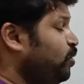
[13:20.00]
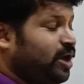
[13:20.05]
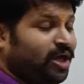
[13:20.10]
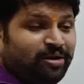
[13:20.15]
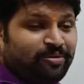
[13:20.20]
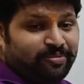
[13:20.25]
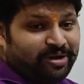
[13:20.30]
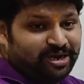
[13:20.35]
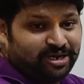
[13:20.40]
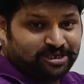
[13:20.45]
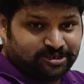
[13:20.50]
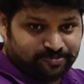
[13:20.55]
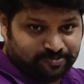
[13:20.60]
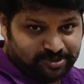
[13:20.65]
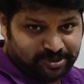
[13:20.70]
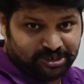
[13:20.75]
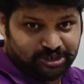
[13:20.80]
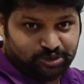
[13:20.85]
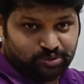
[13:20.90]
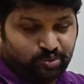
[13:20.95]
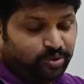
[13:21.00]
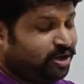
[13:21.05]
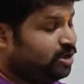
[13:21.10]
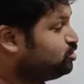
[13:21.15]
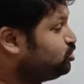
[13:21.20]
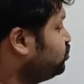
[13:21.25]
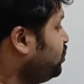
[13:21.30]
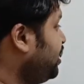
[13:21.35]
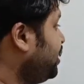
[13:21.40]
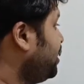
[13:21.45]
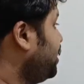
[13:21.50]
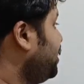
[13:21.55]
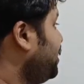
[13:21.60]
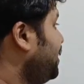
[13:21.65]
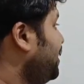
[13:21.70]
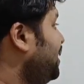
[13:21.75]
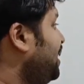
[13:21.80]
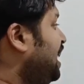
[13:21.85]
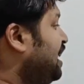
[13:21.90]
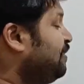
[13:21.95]
minus b square, so I can
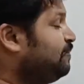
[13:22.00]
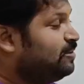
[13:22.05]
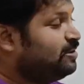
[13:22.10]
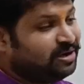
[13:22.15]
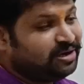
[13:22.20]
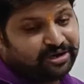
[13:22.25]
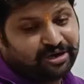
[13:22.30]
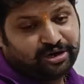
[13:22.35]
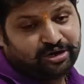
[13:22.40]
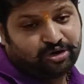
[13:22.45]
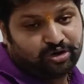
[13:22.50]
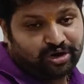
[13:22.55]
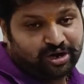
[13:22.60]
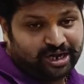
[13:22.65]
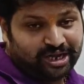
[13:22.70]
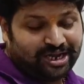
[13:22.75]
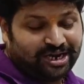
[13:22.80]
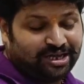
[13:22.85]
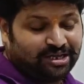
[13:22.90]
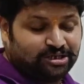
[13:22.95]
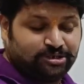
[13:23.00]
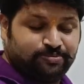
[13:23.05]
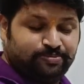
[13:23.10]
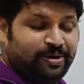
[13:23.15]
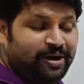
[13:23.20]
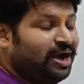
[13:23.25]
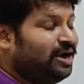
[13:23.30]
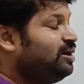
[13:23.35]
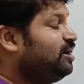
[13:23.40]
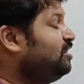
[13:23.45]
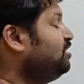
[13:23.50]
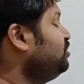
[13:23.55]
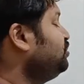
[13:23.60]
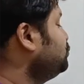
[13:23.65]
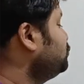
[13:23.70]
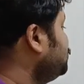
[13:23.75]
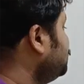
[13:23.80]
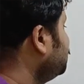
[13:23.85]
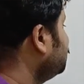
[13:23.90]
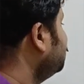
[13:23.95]
elaborate it or I can expand it
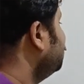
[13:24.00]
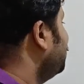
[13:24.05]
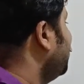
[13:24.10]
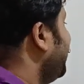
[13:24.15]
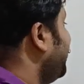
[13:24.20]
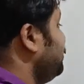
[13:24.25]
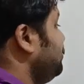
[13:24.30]
using that